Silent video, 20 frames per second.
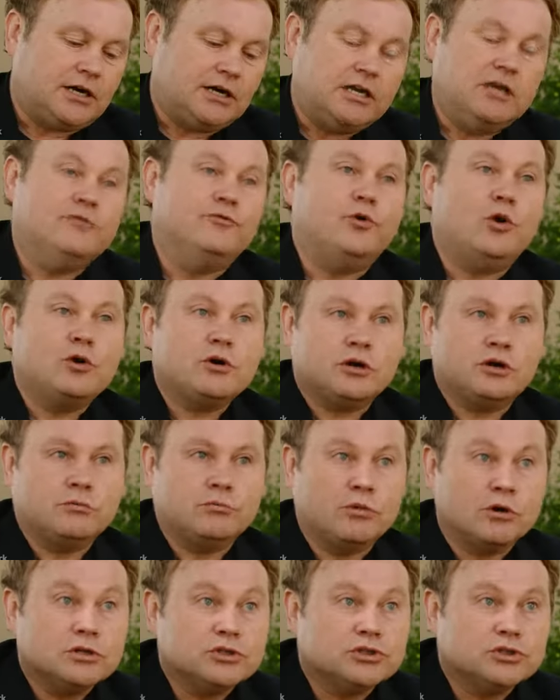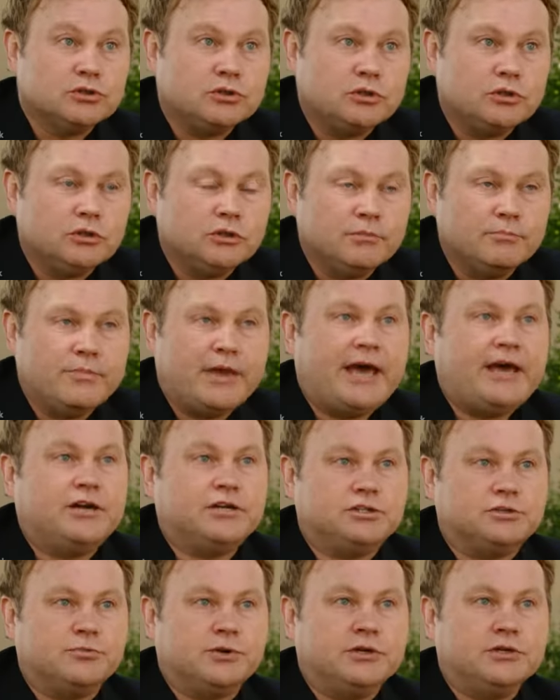invoke commercial
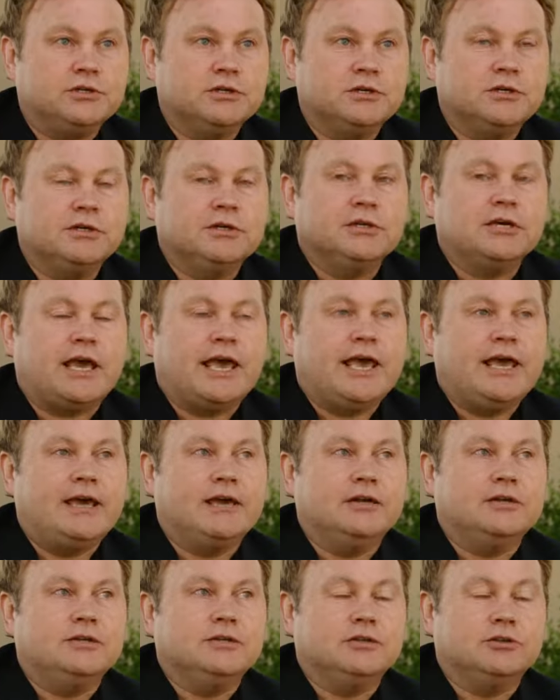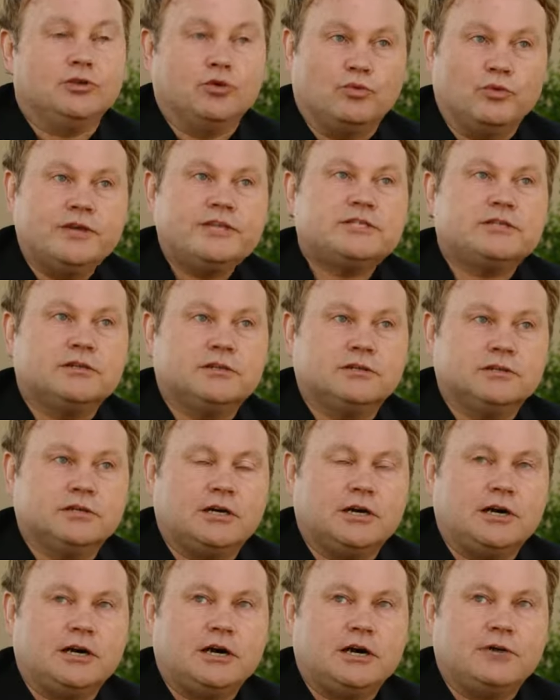management, and the risk
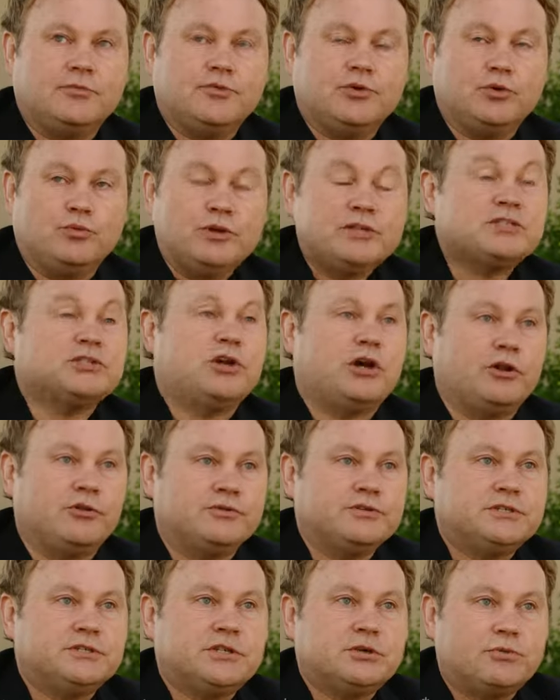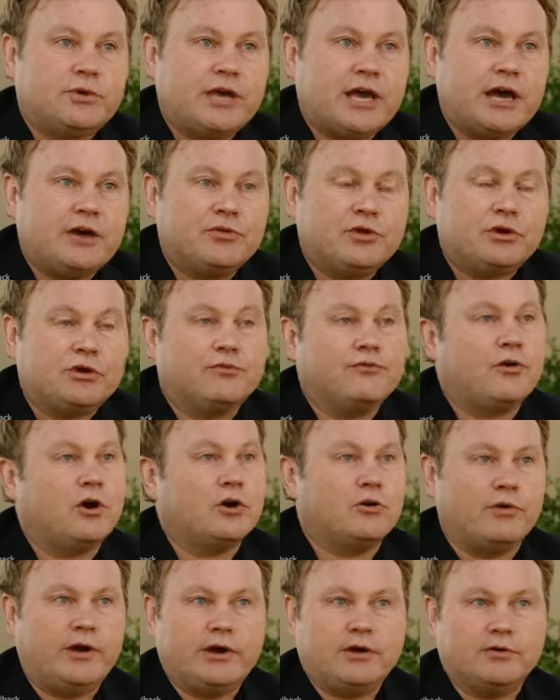tolerances that we have that are
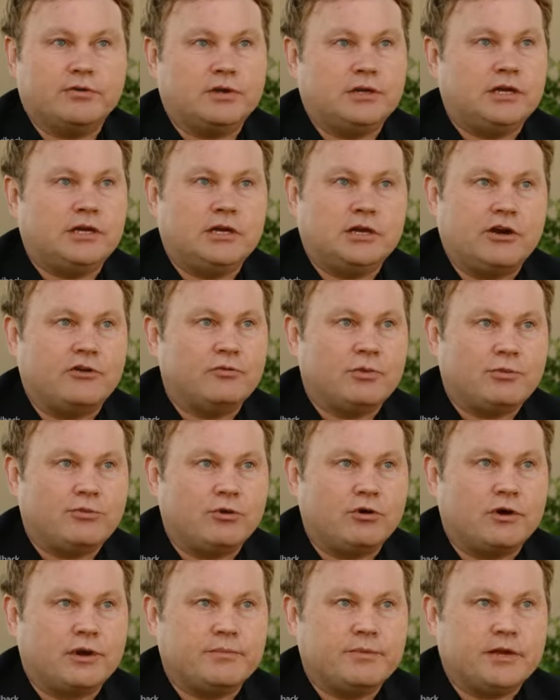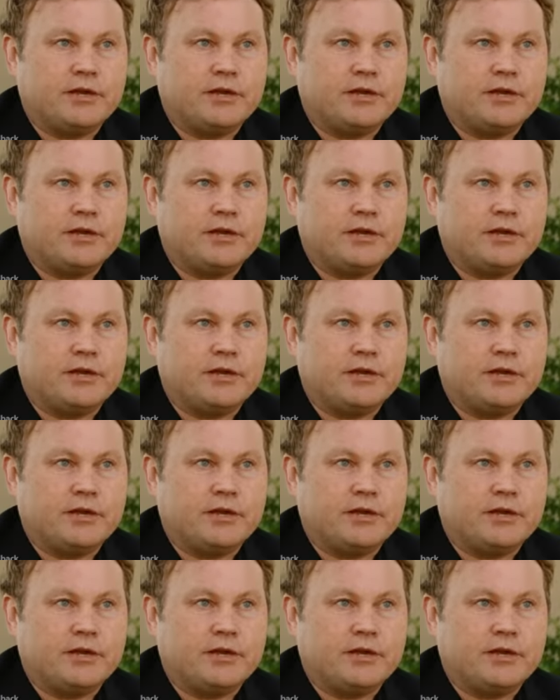far greater than any government program